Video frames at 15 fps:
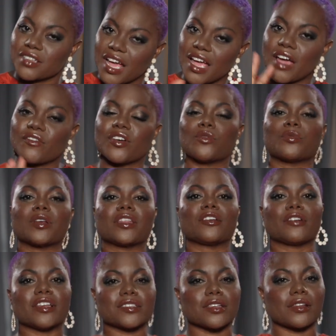I have a really
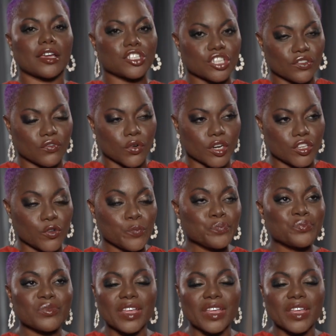great selection for you.